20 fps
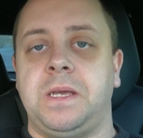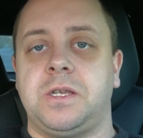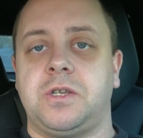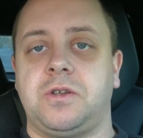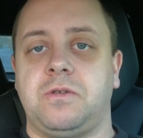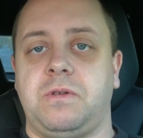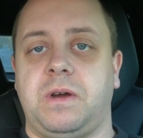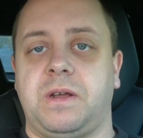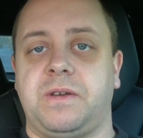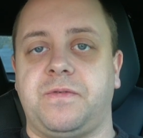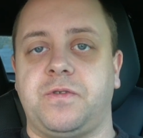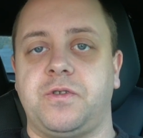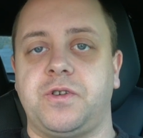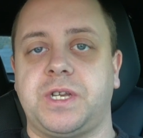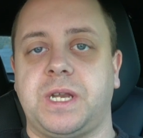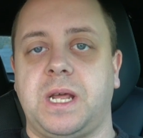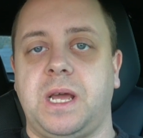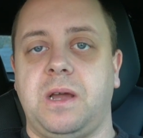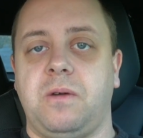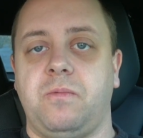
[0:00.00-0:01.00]
So at
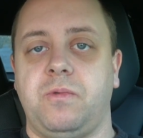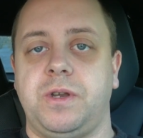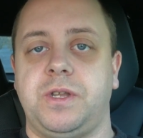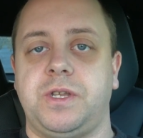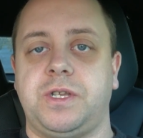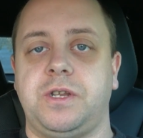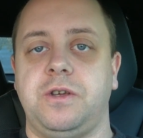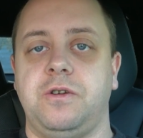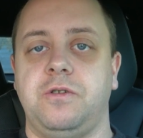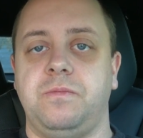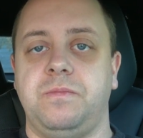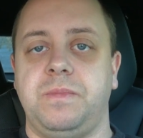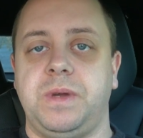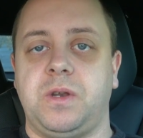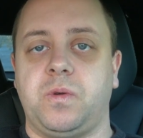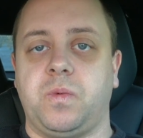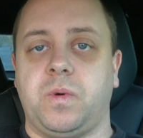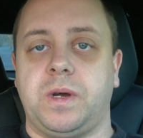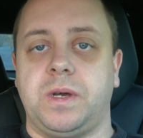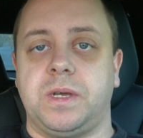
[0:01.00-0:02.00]
first I would assume
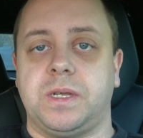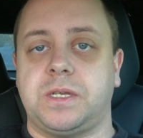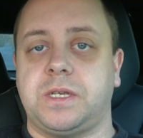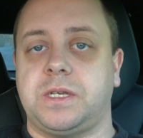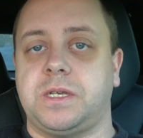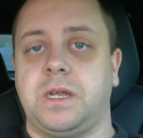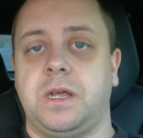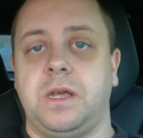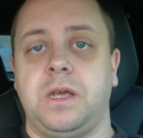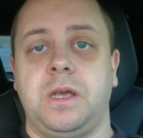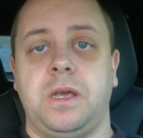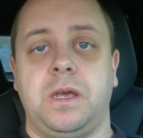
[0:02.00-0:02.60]
it was